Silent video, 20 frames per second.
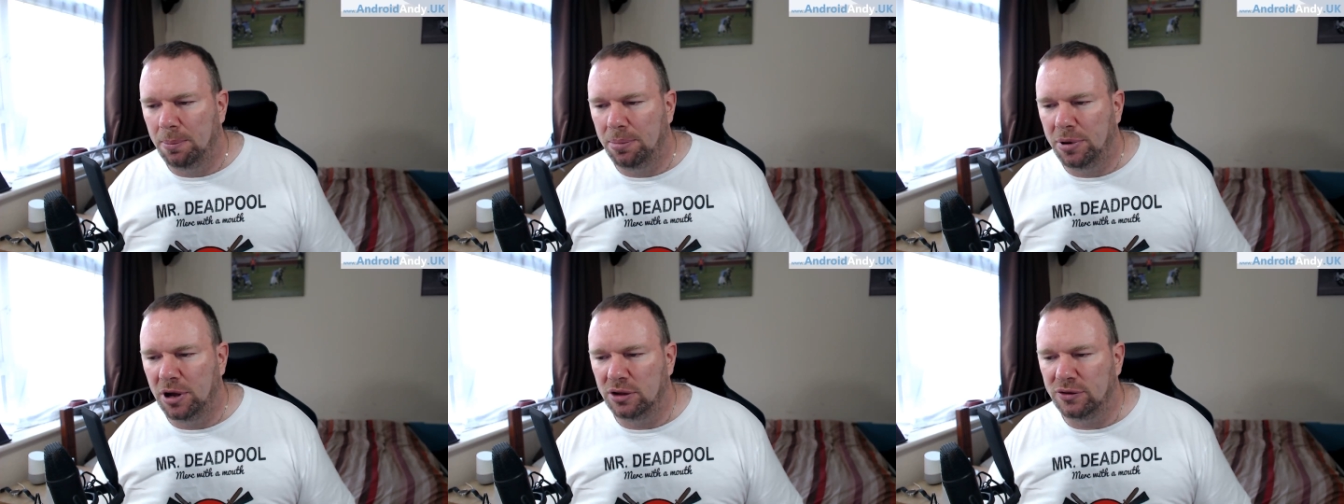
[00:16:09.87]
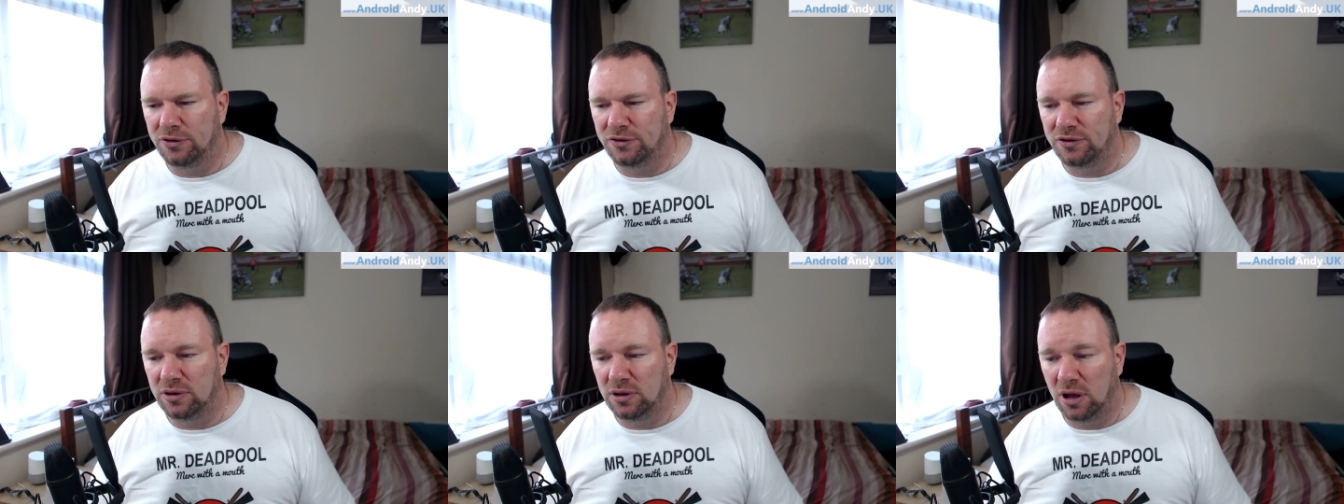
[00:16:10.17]

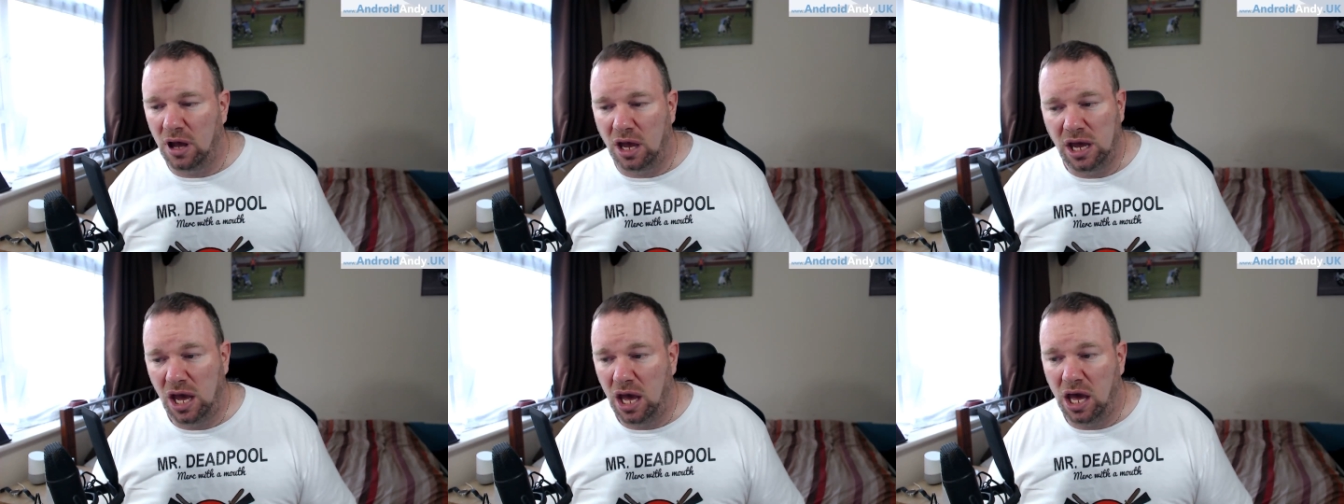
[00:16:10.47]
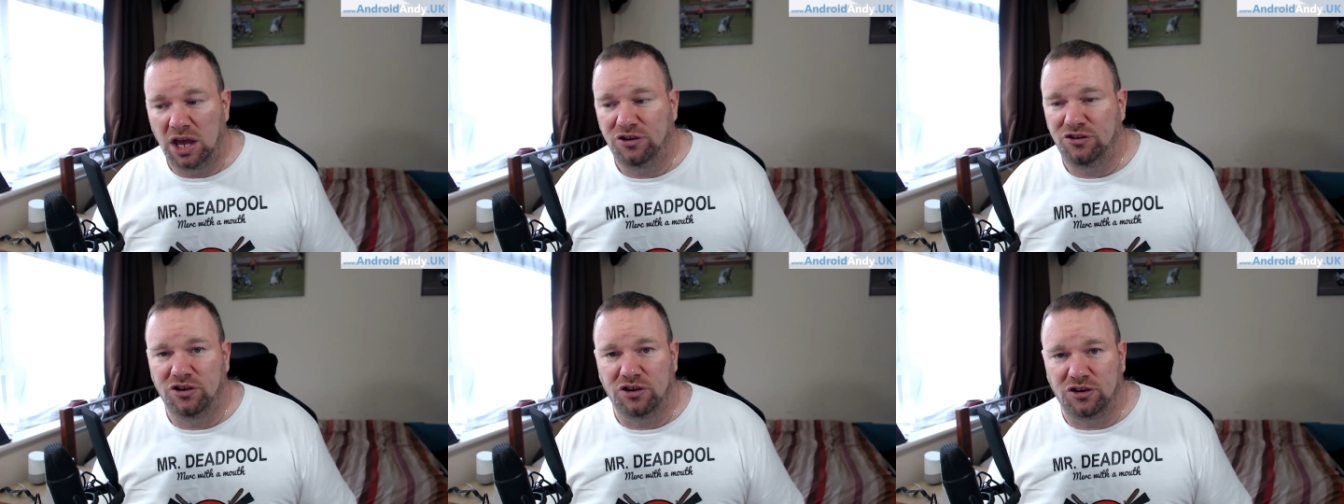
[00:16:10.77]
But yeah,
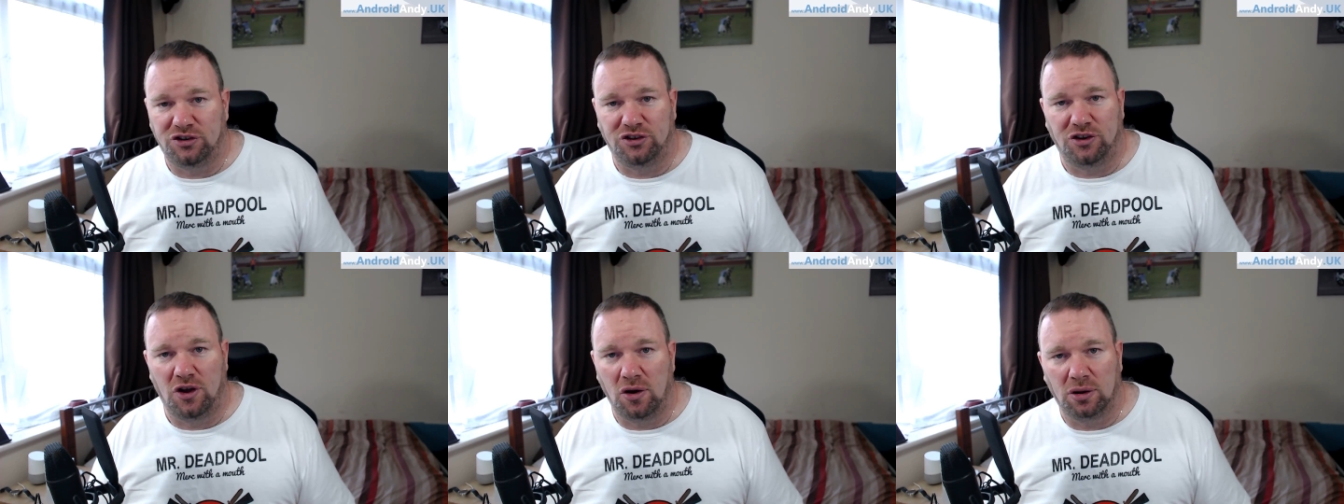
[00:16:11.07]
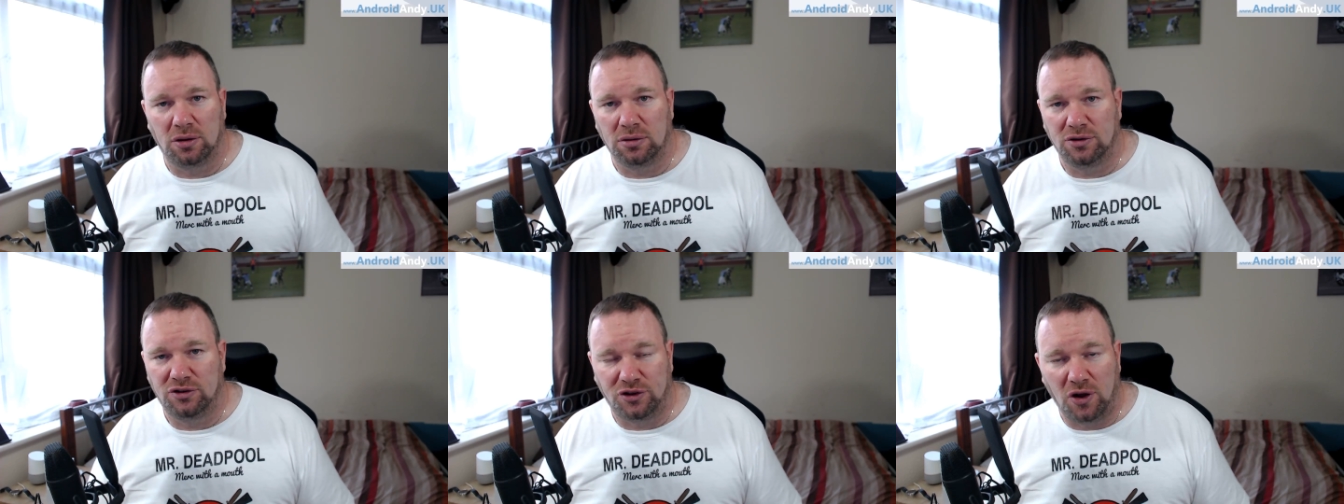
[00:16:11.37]
it's just
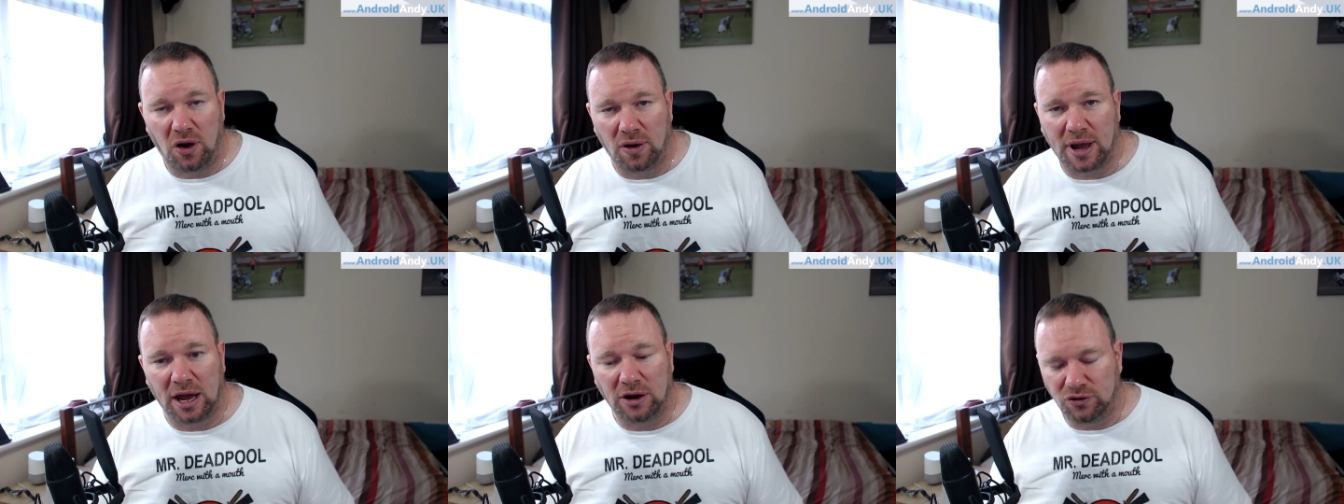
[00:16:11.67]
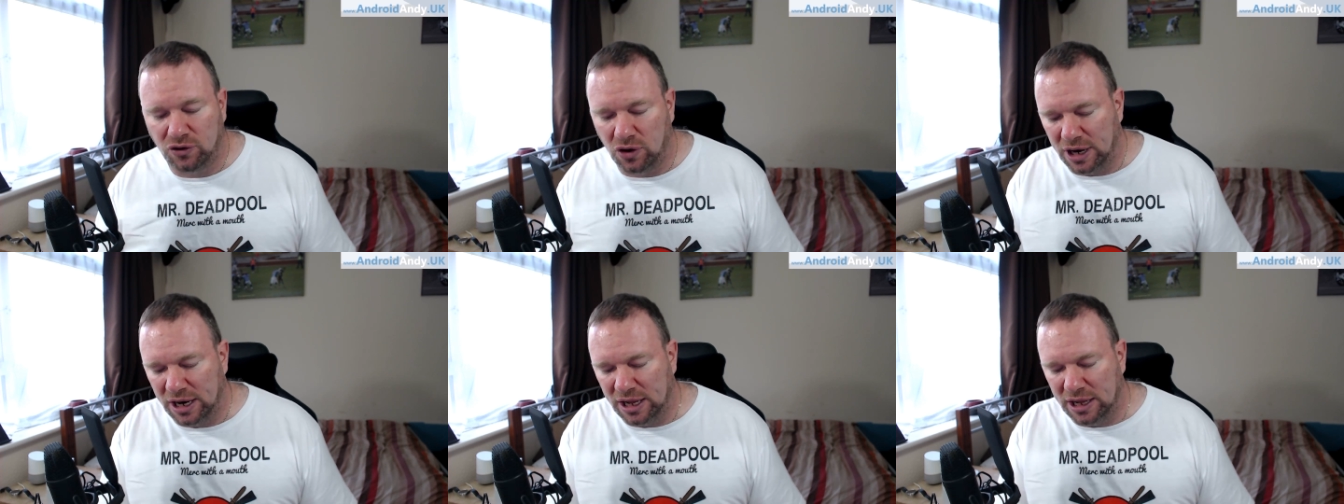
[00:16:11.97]
stock
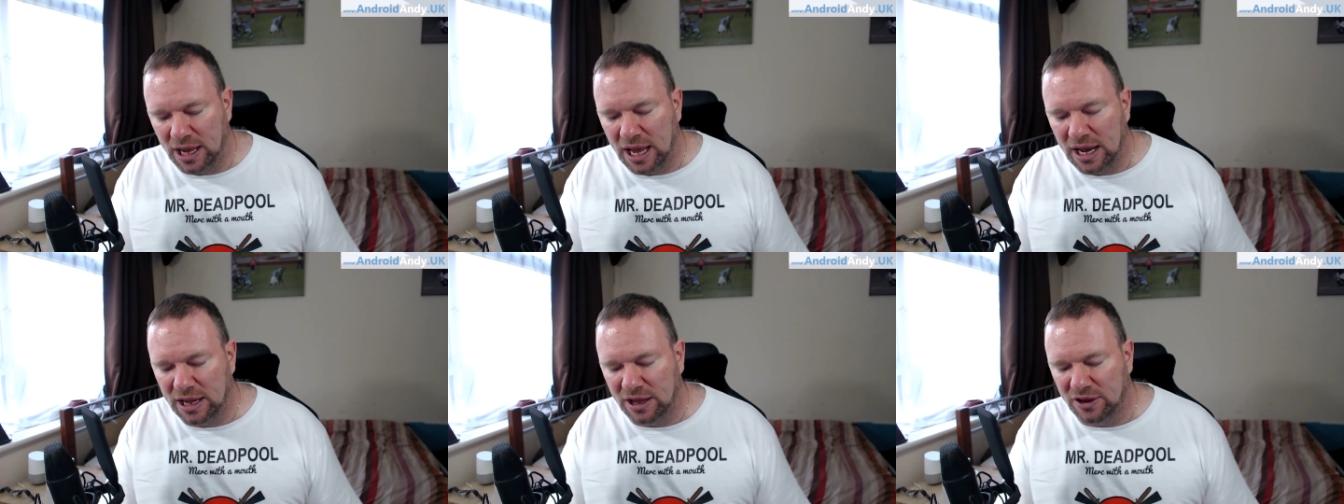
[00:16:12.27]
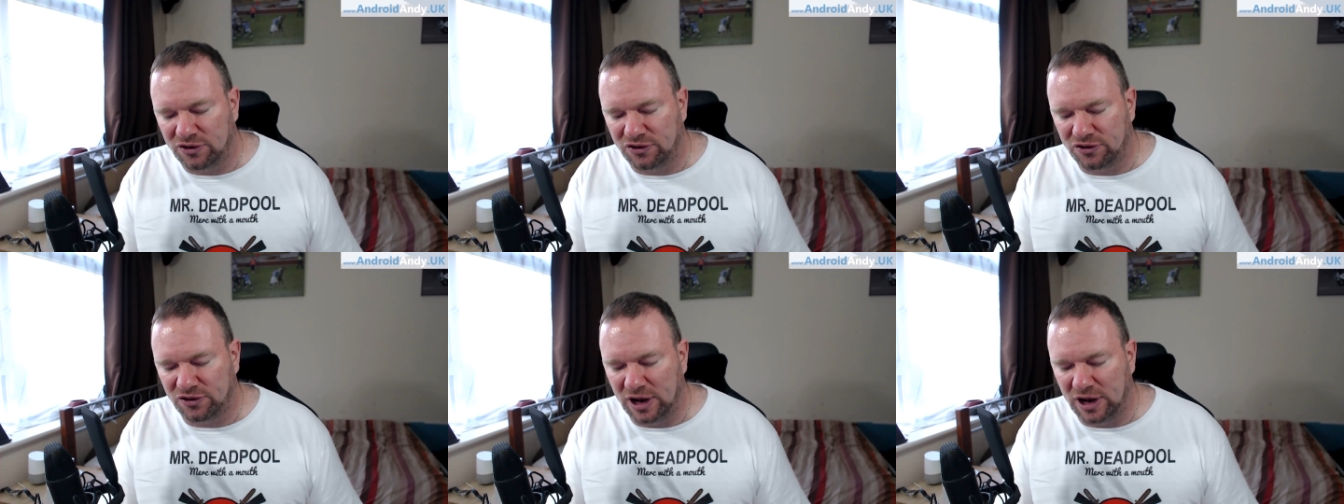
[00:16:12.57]
Android, and it is